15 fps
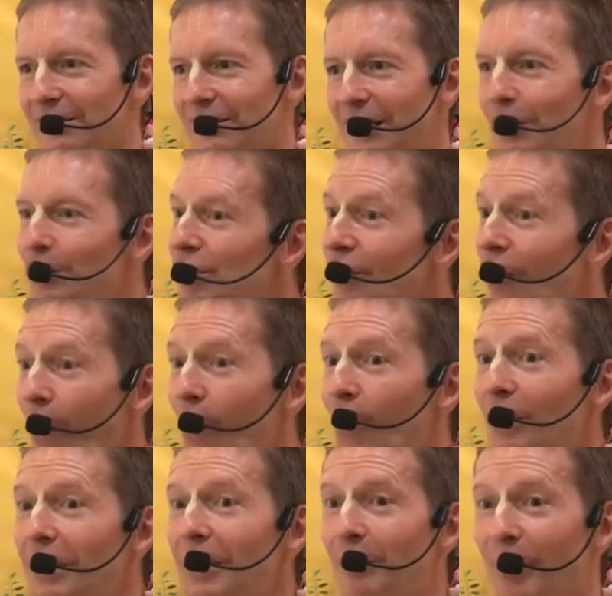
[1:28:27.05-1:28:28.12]
He was the
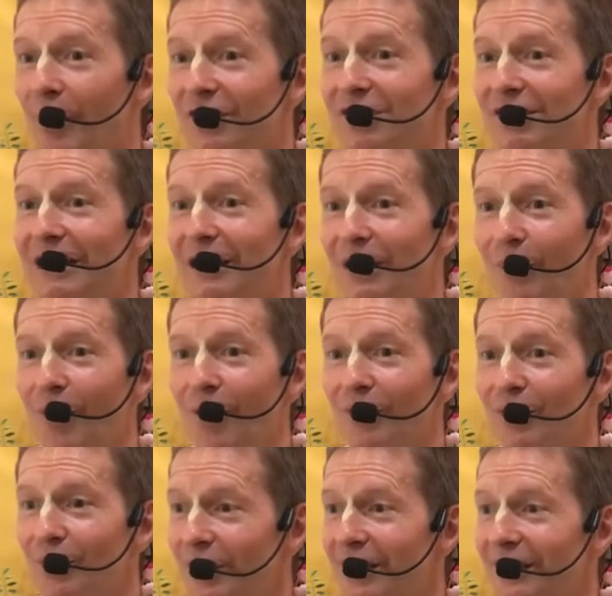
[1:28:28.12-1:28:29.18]
only person in the
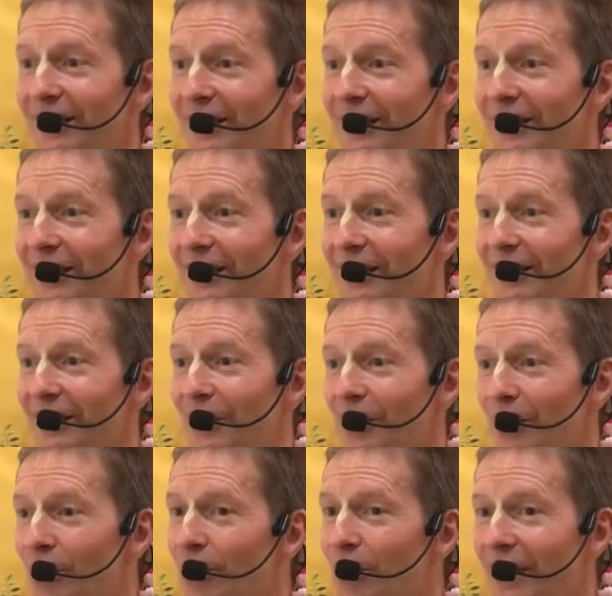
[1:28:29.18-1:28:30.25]
world, really,
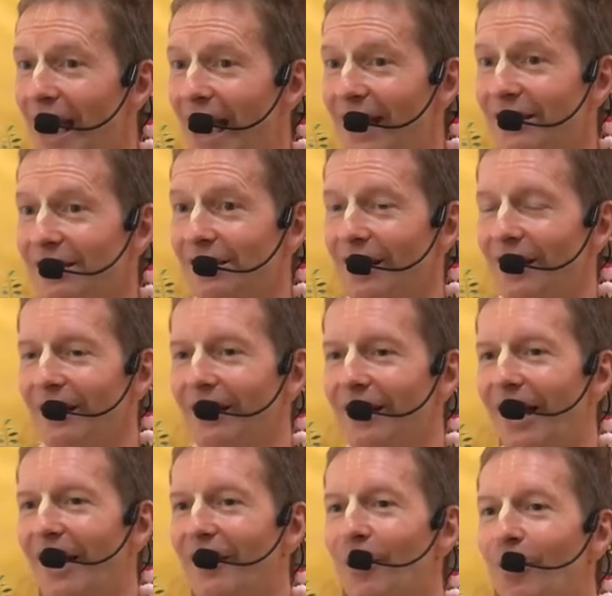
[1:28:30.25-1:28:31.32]
who could answer.
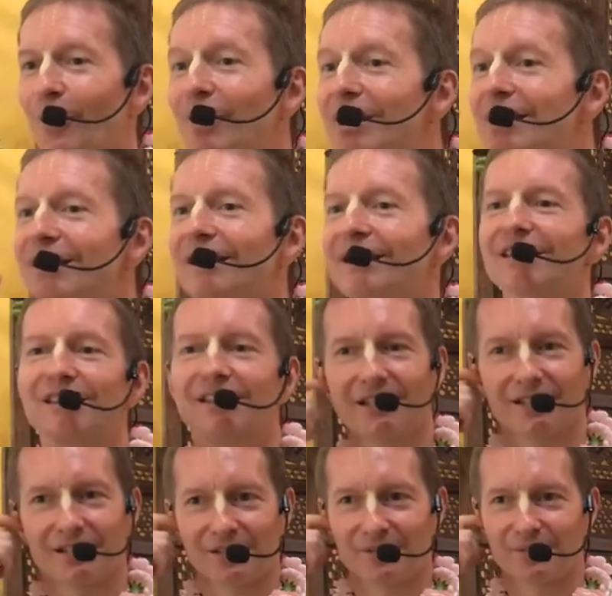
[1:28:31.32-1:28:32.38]
And the reason is
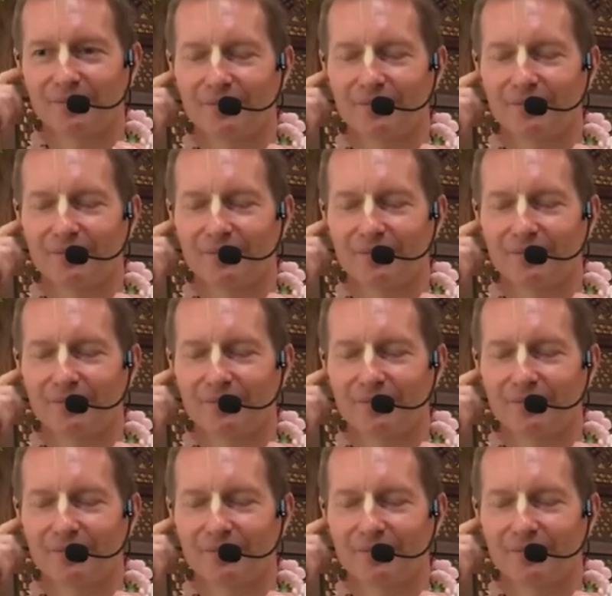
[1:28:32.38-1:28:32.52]
this.